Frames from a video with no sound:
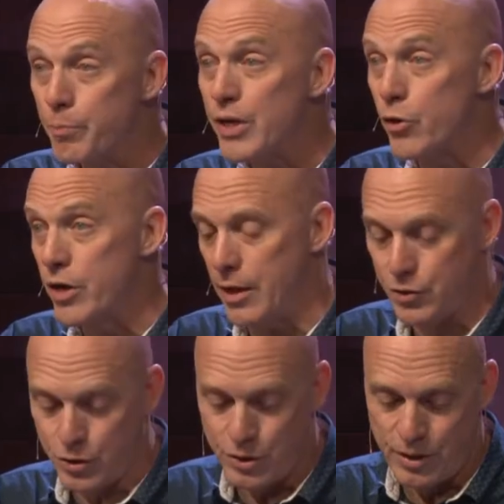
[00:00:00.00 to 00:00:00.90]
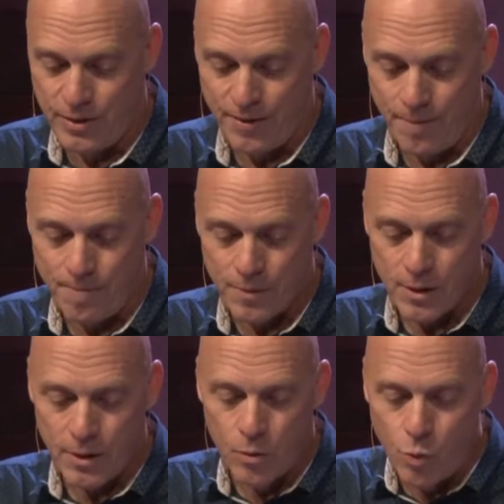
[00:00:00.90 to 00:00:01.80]
bitterness,
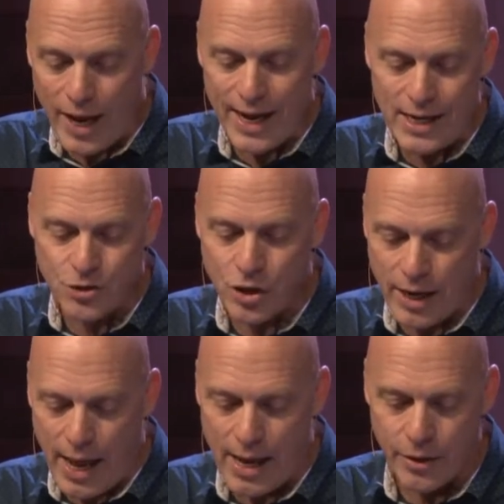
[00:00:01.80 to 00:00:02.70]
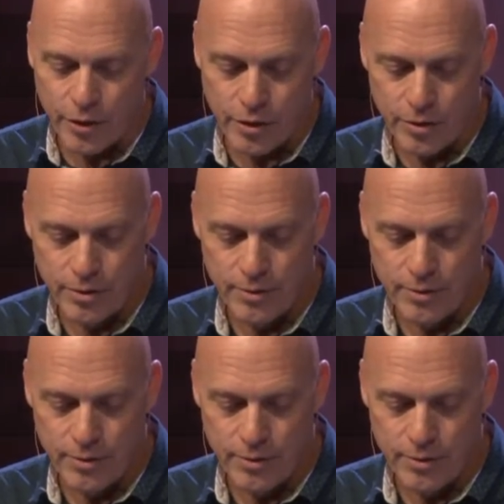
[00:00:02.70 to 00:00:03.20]
rage, and anger.